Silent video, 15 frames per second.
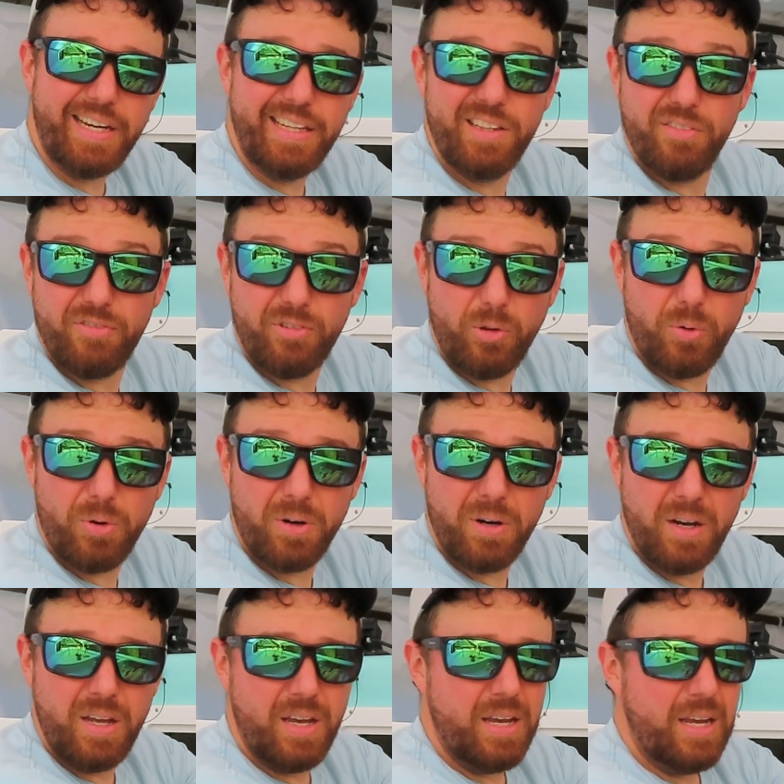in the floor,
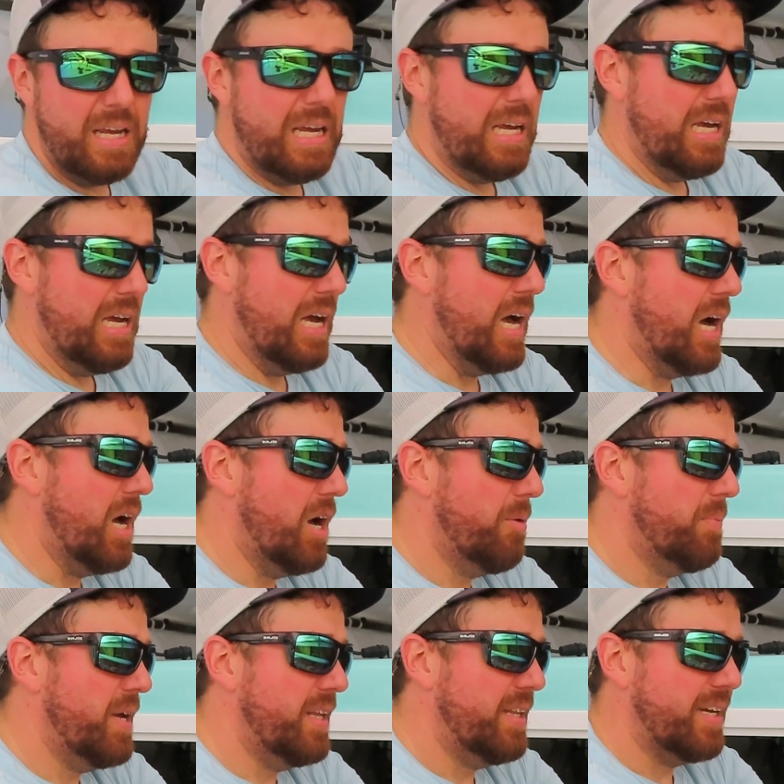
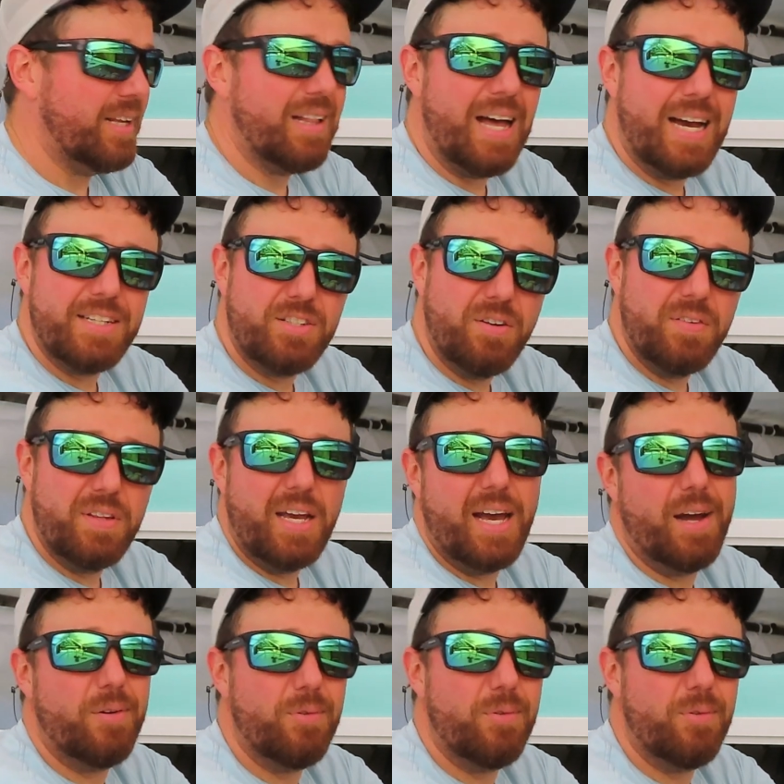and then glass over that,